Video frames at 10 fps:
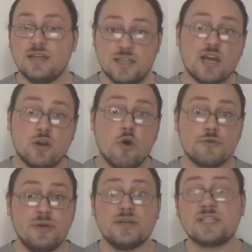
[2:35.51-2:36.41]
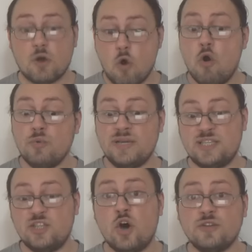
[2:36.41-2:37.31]
The glorious, always
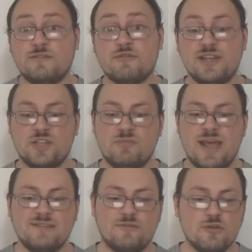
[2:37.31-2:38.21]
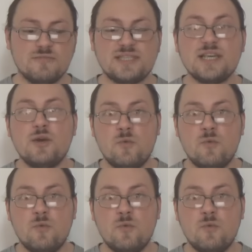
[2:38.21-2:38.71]
non-French platforms